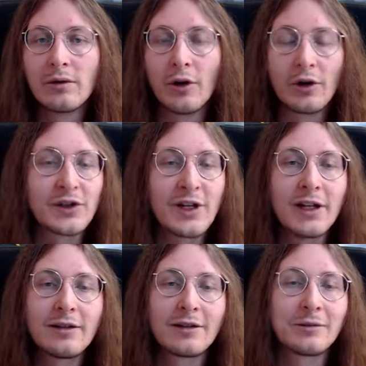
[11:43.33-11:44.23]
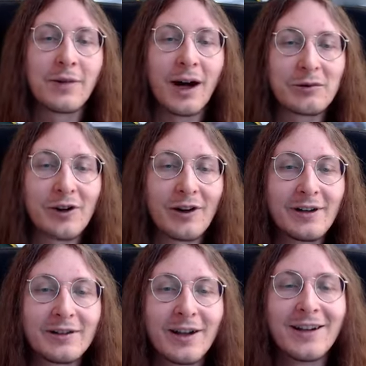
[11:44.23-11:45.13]
or she, I'm sorry,
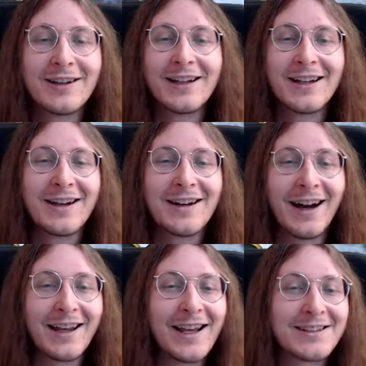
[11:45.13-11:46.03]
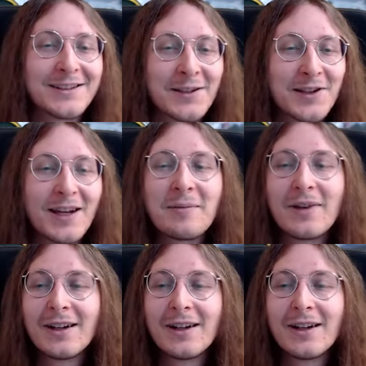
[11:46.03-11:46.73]
I guess it's a she.